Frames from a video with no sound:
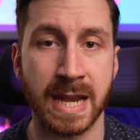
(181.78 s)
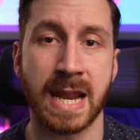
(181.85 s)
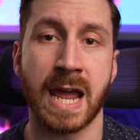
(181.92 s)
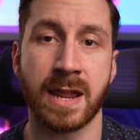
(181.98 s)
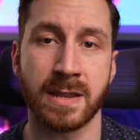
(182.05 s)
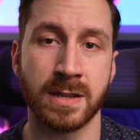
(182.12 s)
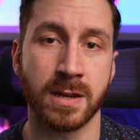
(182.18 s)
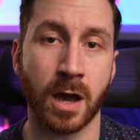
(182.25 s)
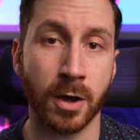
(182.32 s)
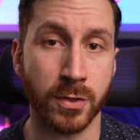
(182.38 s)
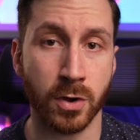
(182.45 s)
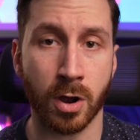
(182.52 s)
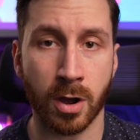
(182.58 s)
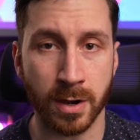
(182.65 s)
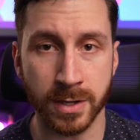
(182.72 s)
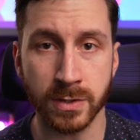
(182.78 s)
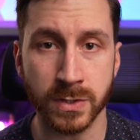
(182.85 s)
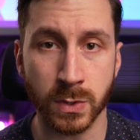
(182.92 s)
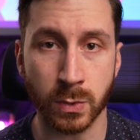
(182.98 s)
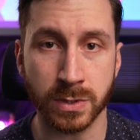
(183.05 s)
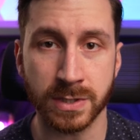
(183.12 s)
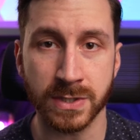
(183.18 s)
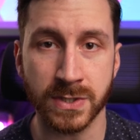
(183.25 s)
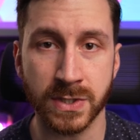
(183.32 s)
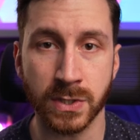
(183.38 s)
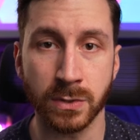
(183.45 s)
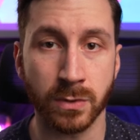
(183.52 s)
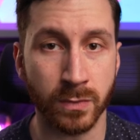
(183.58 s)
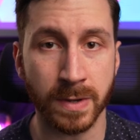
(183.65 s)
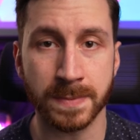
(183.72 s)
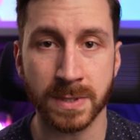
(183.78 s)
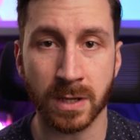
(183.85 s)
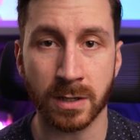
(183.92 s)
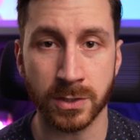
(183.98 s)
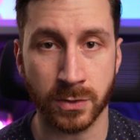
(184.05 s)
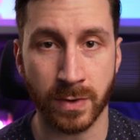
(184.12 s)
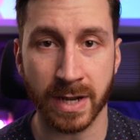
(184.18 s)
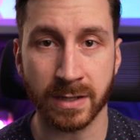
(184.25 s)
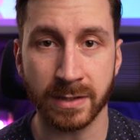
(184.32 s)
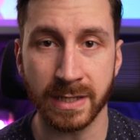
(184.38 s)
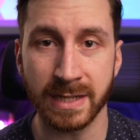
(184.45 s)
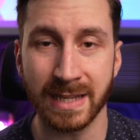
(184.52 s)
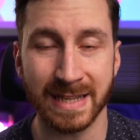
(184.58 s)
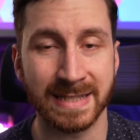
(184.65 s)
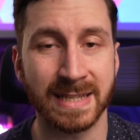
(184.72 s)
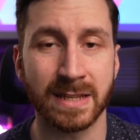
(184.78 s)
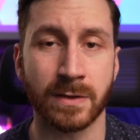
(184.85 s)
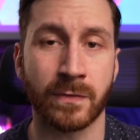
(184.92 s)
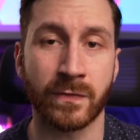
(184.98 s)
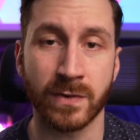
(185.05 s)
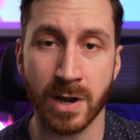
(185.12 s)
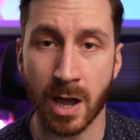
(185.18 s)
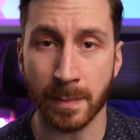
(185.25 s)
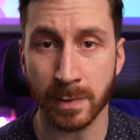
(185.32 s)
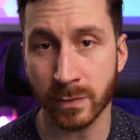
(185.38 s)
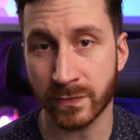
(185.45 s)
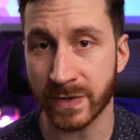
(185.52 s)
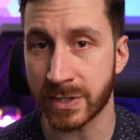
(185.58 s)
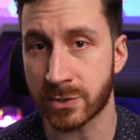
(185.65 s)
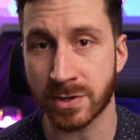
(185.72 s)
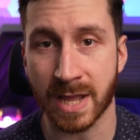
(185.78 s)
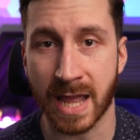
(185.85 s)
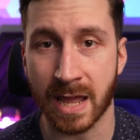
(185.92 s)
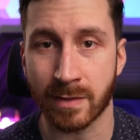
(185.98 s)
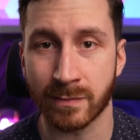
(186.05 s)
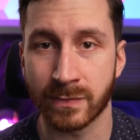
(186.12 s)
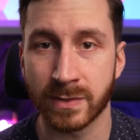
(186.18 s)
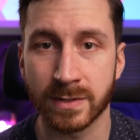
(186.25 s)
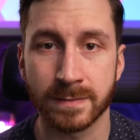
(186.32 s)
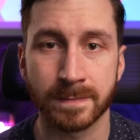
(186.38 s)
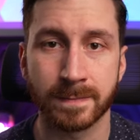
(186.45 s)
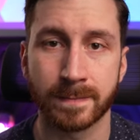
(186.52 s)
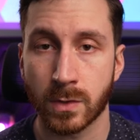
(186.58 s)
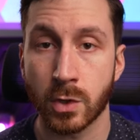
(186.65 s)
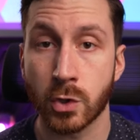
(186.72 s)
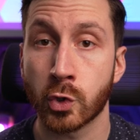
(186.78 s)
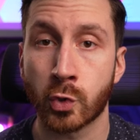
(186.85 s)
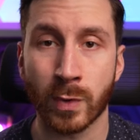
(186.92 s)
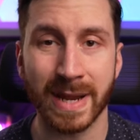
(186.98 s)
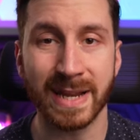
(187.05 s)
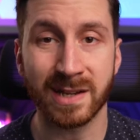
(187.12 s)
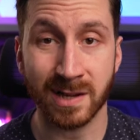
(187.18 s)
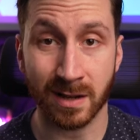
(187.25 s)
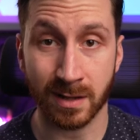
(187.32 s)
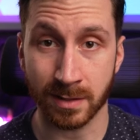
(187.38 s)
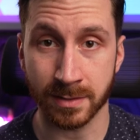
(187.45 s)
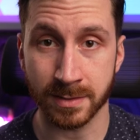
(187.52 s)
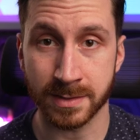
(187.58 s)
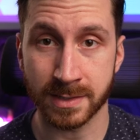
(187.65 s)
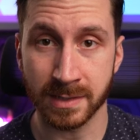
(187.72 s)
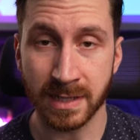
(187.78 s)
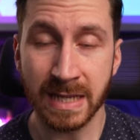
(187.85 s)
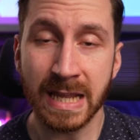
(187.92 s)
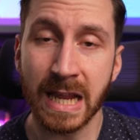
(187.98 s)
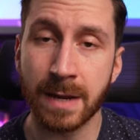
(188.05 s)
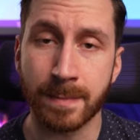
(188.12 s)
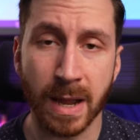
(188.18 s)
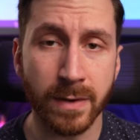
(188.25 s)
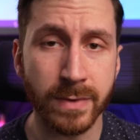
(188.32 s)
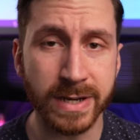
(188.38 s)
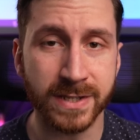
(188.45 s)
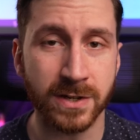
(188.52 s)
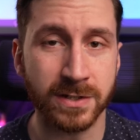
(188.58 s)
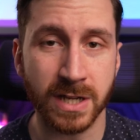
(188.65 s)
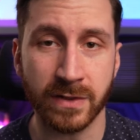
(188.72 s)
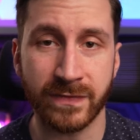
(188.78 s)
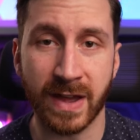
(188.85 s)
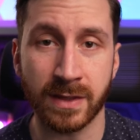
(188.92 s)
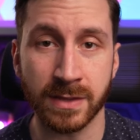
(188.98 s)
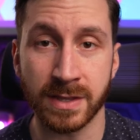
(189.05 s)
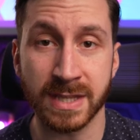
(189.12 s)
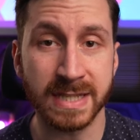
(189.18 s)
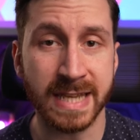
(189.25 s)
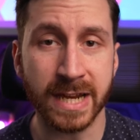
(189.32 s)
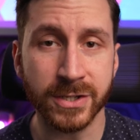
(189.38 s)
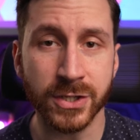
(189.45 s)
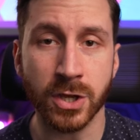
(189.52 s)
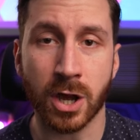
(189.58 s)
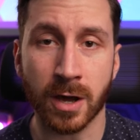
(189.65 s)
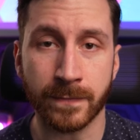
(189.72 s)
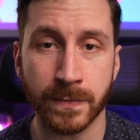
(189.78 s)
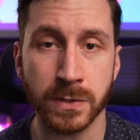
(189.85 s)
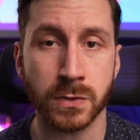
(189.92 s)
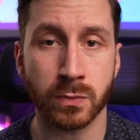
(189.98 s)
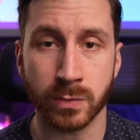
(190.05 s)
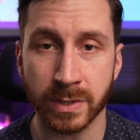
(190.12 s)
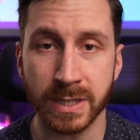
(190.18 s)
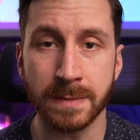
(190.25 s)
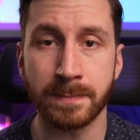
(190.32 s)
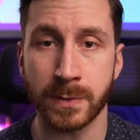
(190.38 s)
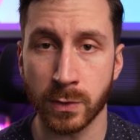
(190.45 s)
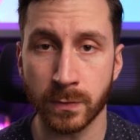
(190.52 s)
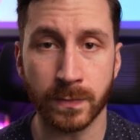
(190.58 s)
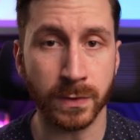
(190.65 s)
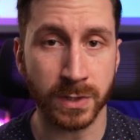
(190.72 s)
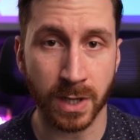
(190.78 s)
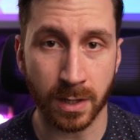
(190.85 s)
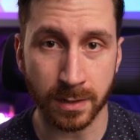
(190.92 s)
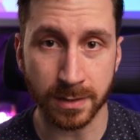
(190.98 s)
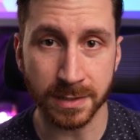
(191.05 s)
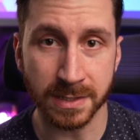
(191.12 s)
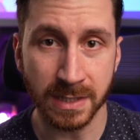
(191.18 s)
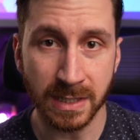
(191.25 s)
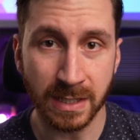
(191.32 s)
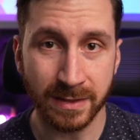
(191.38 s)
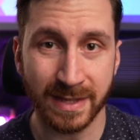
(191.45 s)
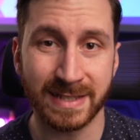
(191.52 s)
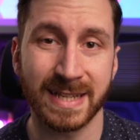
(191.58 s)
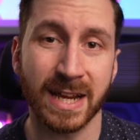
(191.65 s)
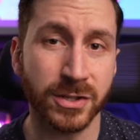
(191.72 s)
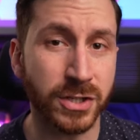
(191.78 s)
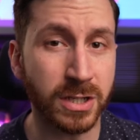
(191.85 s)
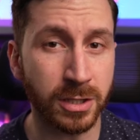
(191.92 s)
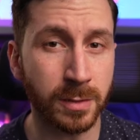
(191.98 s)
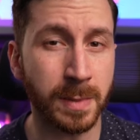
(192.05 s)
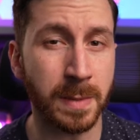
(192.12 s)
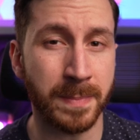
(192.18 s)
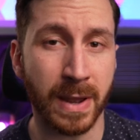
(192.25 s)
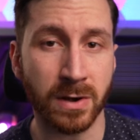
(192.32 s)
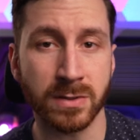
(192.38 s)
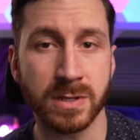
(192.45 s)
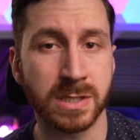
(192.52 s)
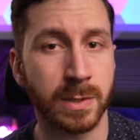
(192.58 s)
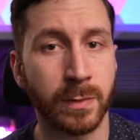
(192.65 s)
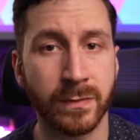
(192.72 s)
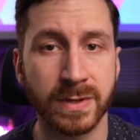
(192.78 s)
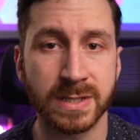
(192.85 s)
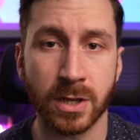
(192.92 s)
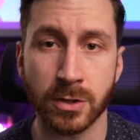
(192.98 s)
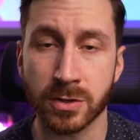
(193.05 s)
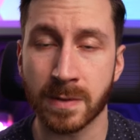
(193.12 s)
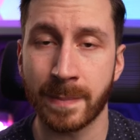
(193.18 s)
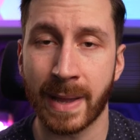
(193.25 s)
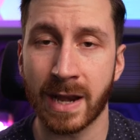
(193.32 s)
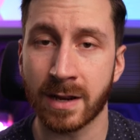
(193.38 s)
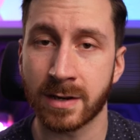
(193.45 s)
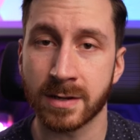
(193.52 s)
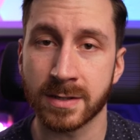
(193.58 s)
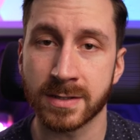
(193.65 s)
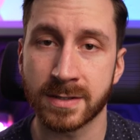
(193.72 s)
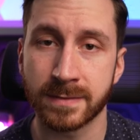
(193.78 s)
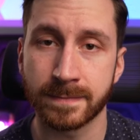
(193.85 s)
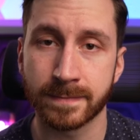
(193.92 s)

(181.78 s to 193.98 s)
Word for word: and add in other audio sources to the Ripsaw directly is a phenomenal feature to have. Great colors. In my research, I found that this actually offers really beautiful colors. It's actually a little bit better than some of its other competitors.